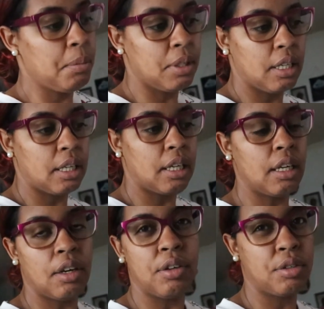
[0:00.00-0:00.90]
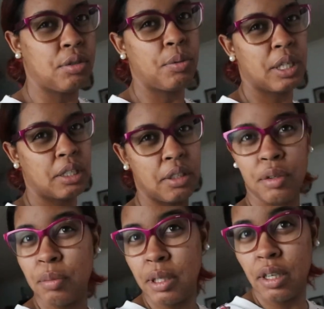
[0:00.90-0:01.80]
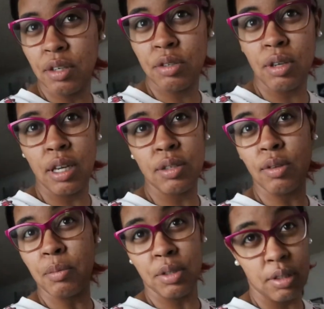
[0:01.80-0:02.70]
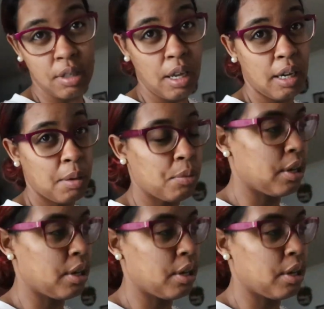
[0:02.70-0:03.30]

but then again, I also worked a little bit yesterday, so I'm just saying I'm